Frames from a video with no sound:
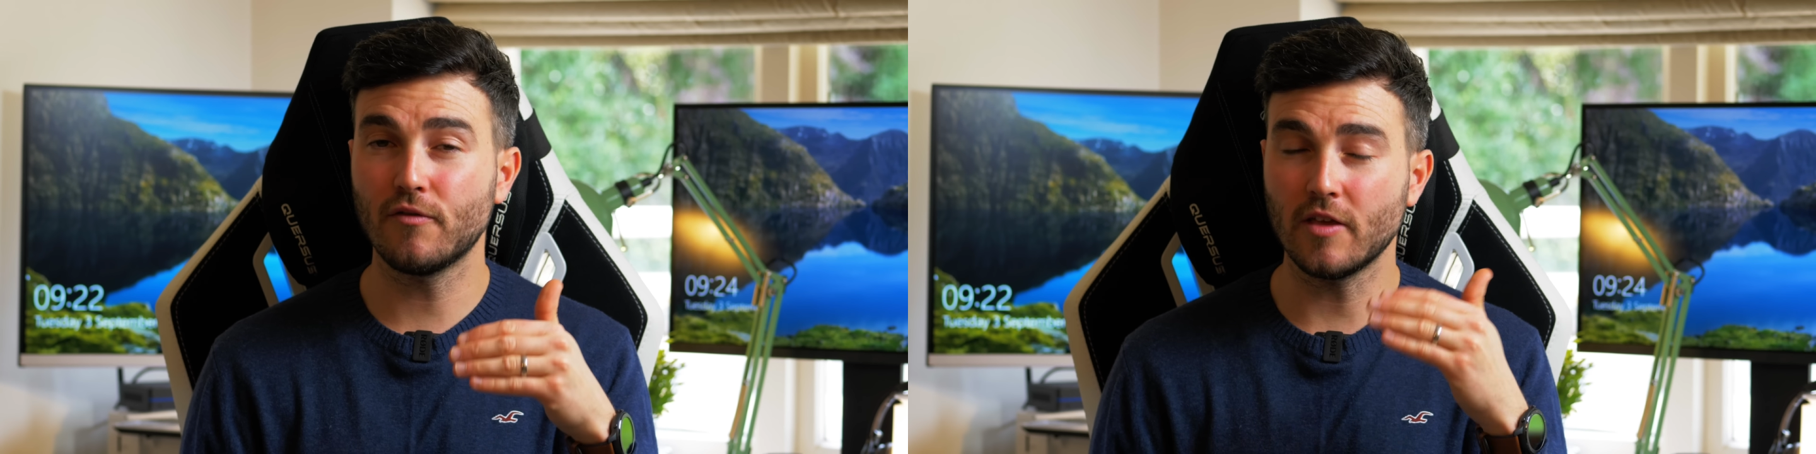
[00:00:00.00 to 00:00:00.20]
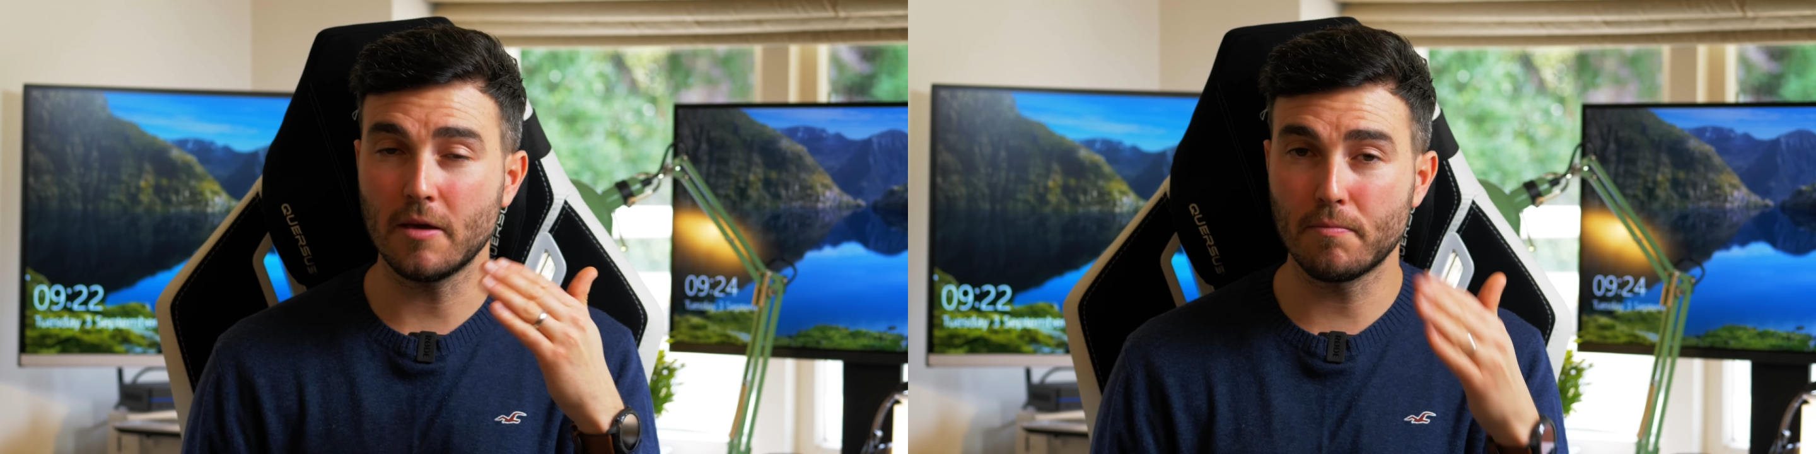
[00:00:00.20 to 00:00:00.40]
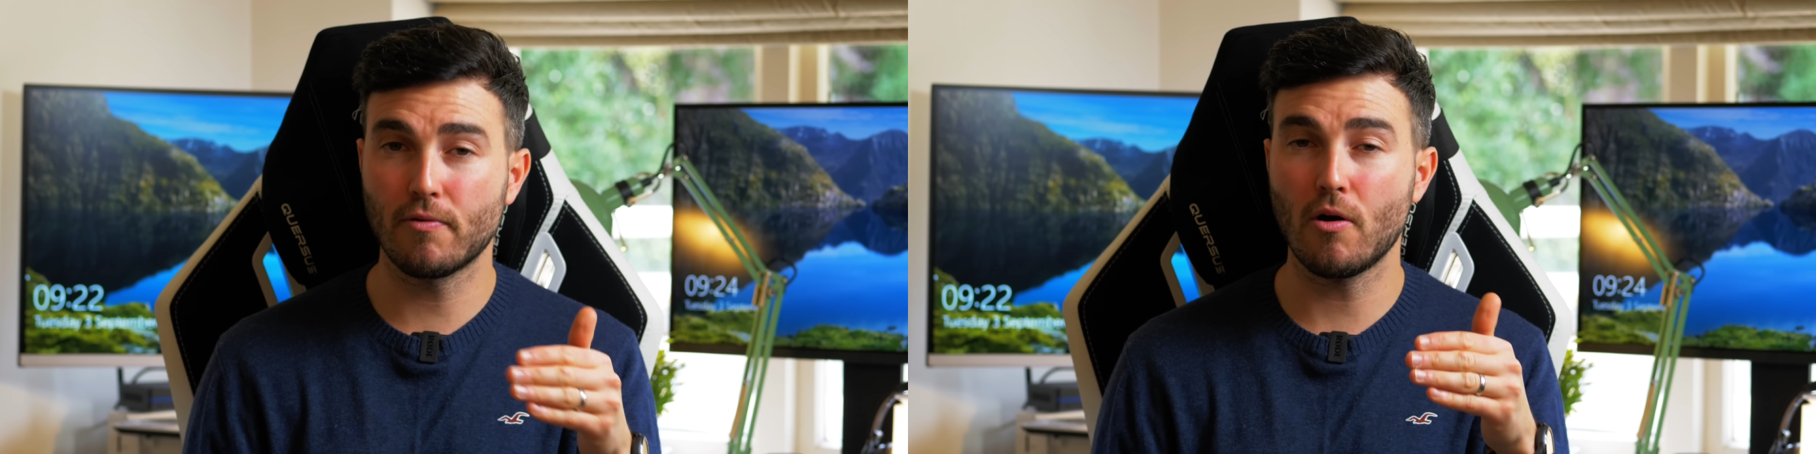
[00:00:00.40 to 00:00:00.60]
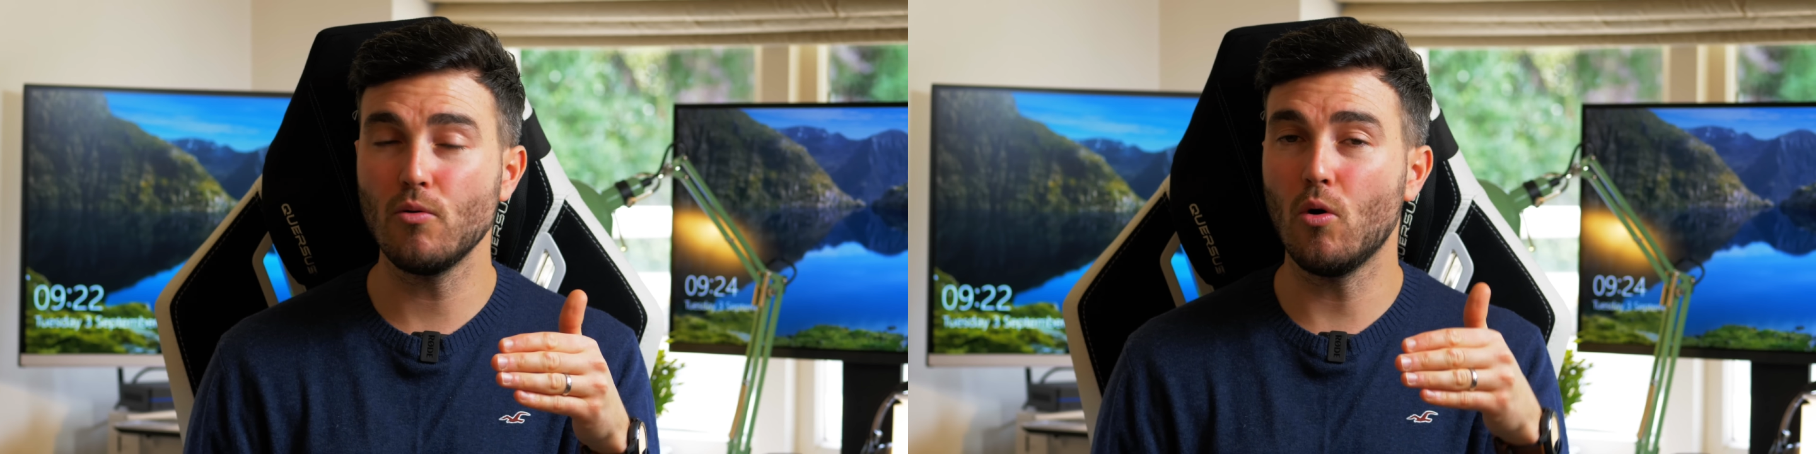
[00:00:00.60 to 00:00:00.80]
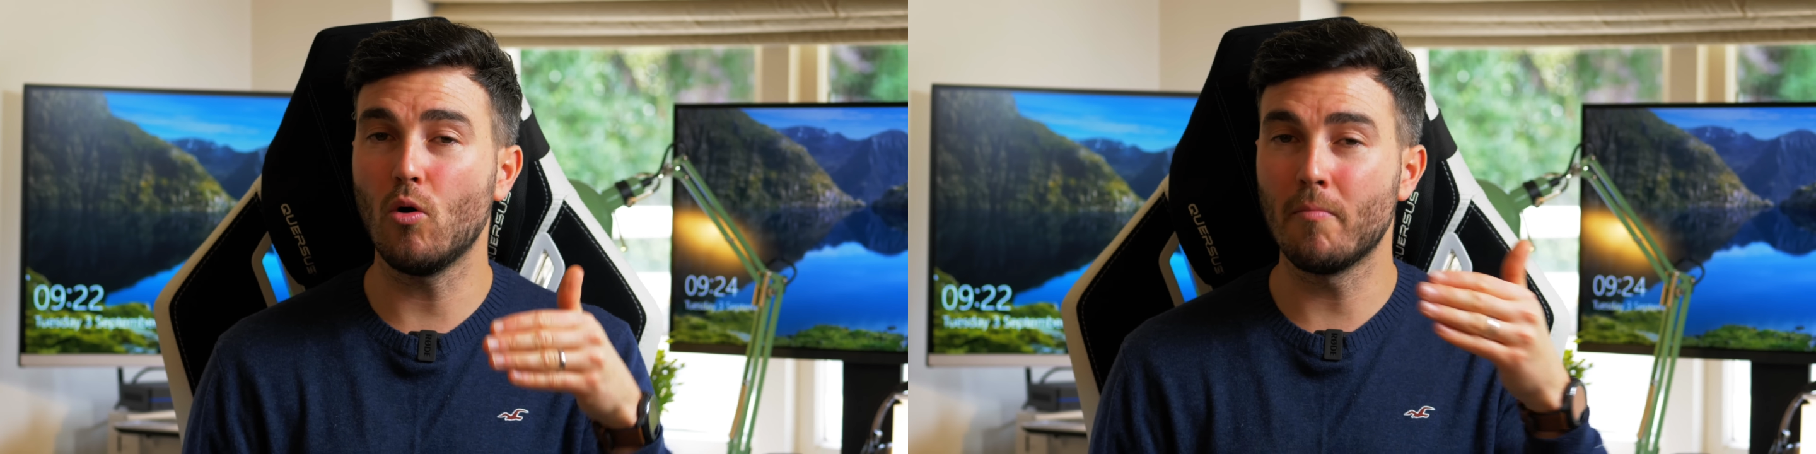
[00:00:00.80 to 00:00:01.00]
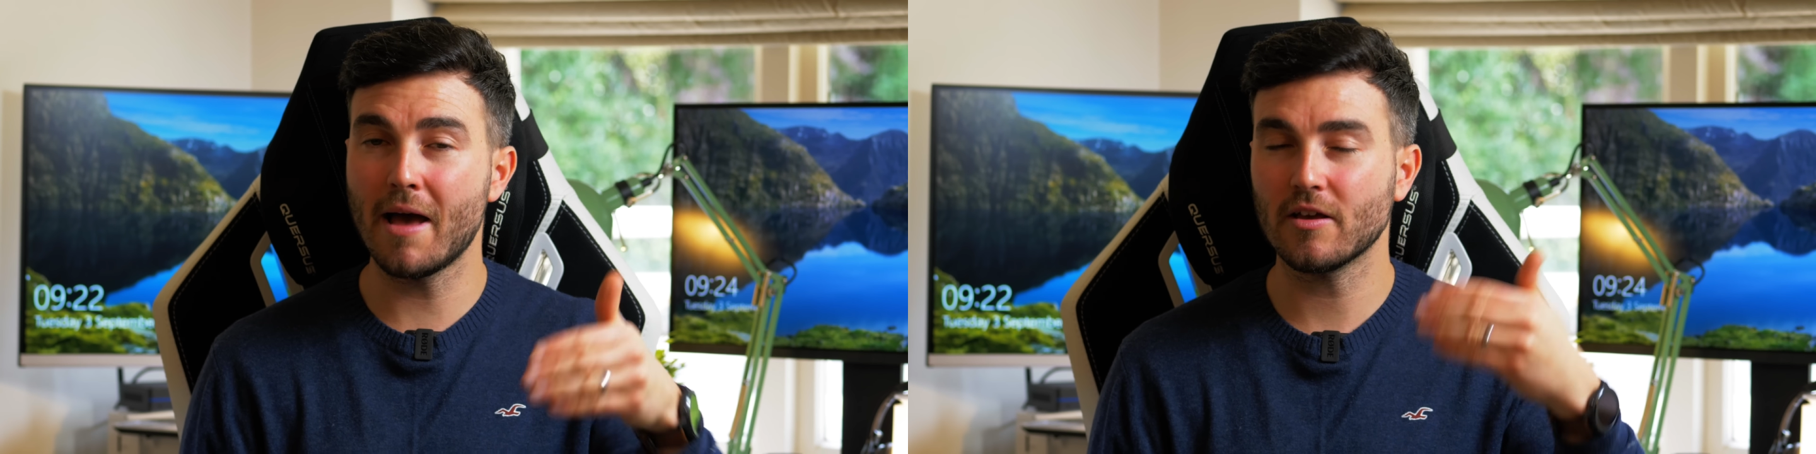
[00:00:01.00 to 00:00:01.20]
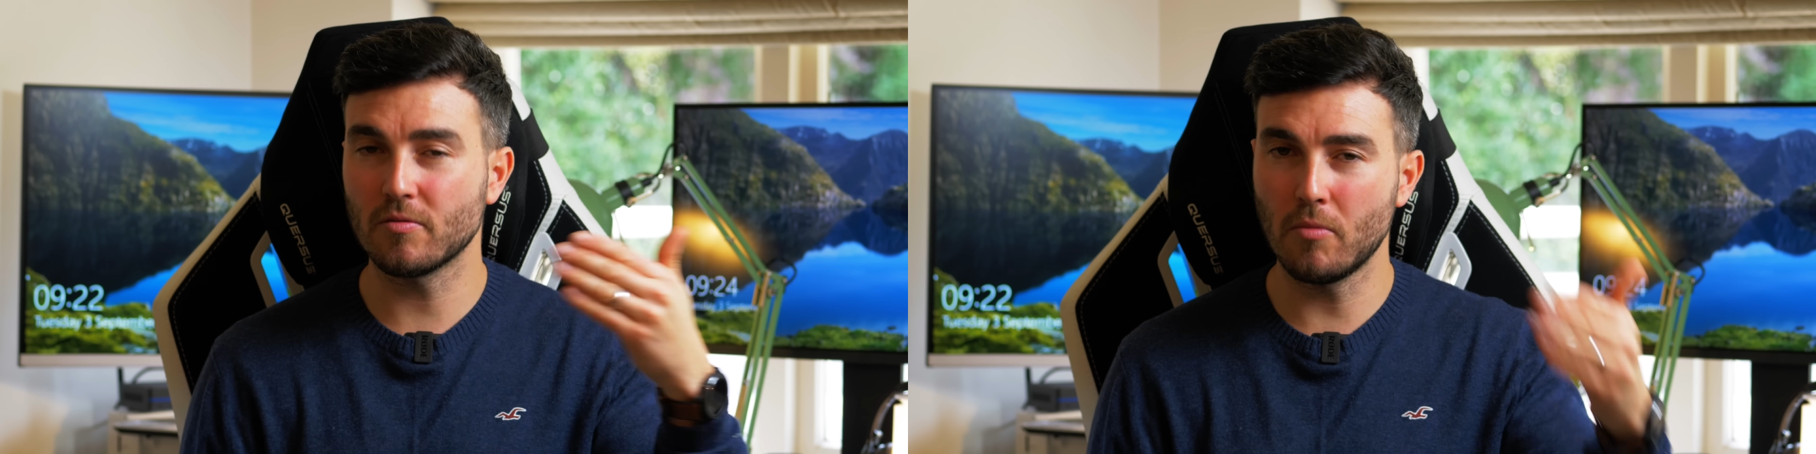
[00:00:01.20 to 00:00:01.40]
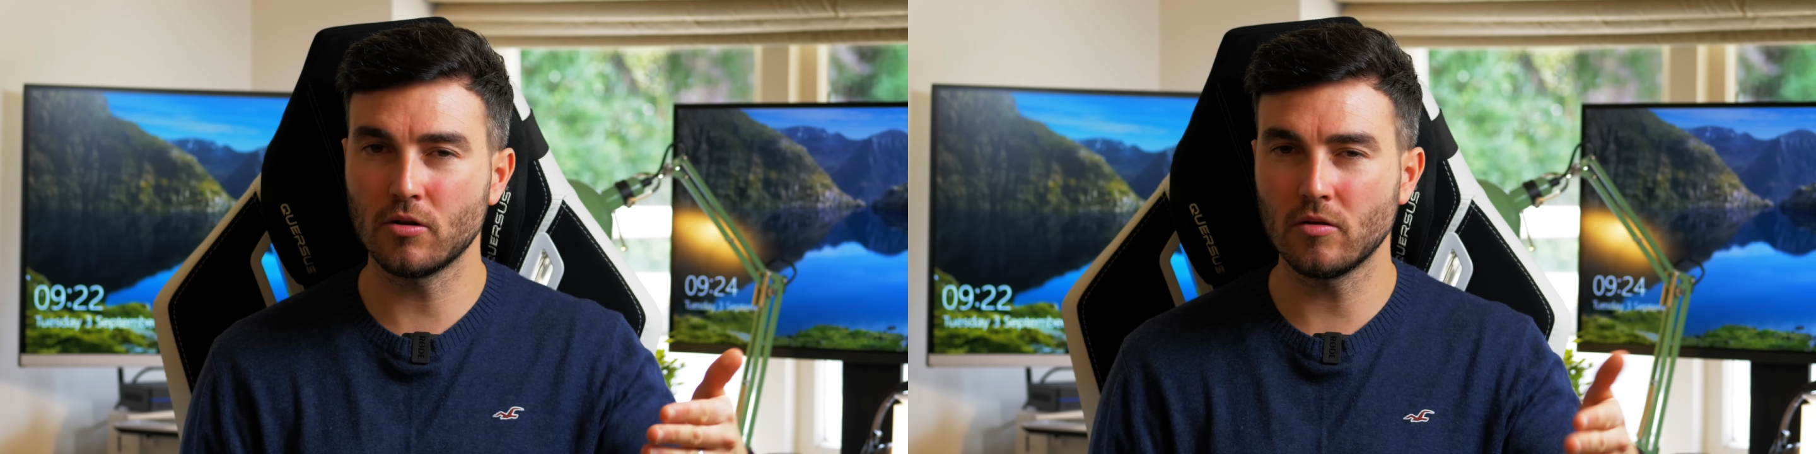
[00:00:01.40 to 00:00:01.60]
for the Pro or
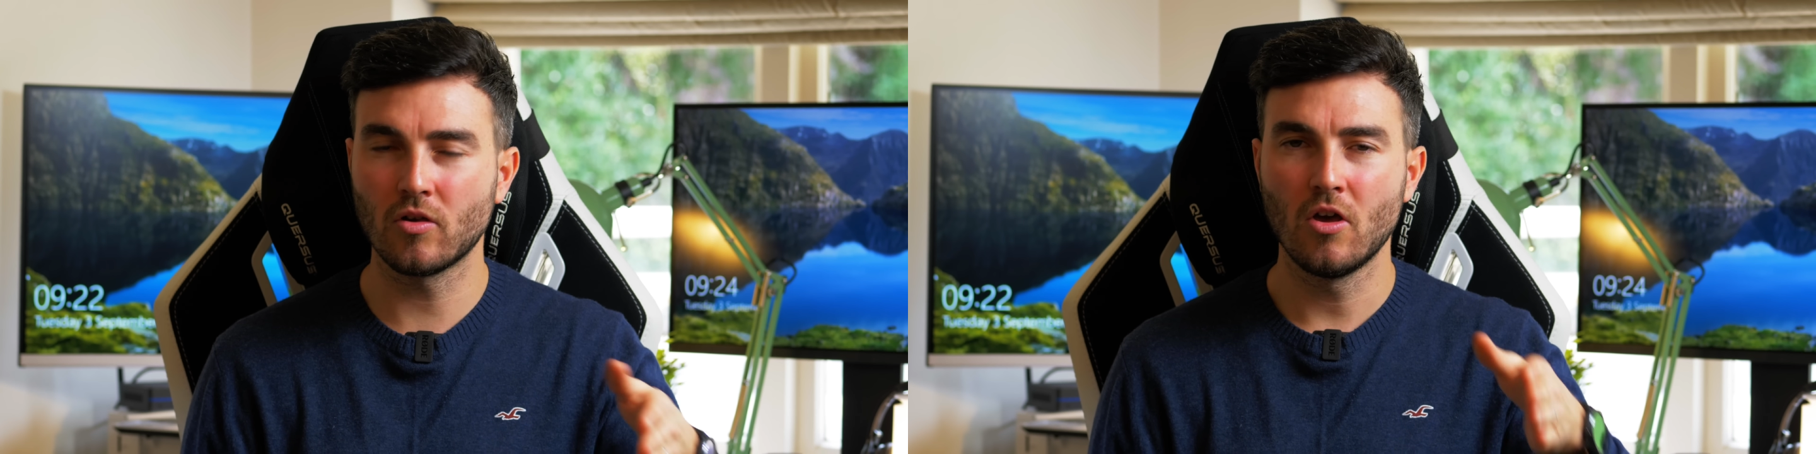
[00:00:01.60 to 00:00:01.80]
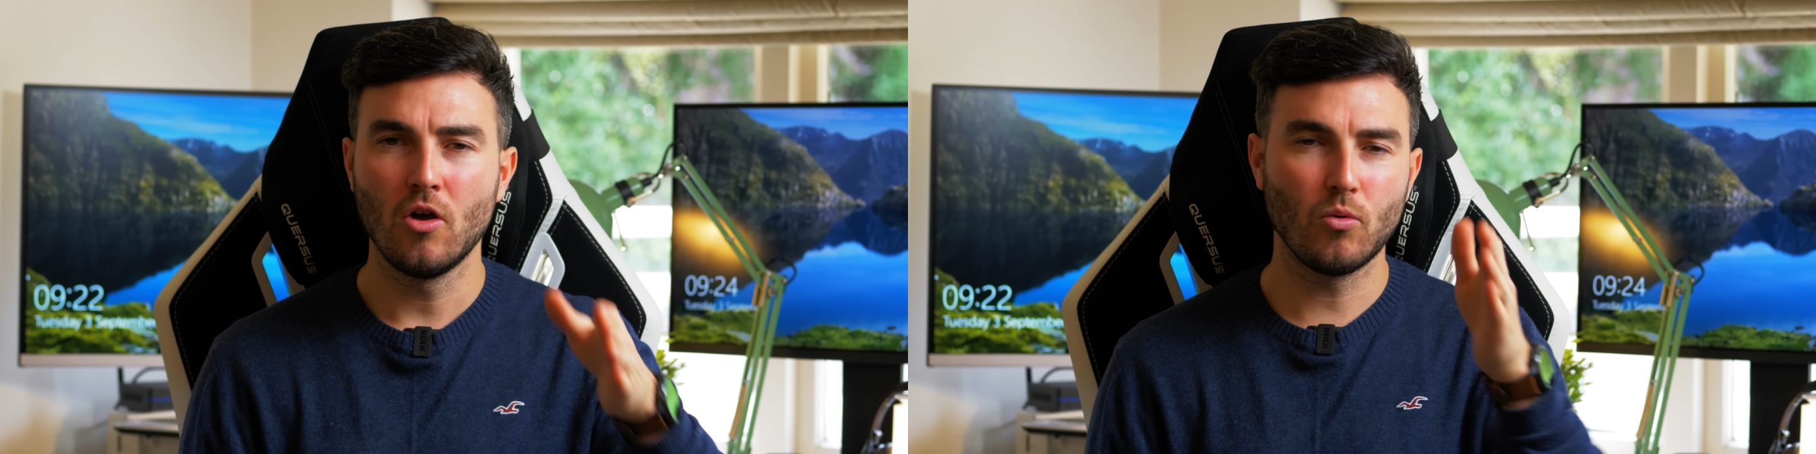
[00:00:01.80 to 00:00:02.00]
Max models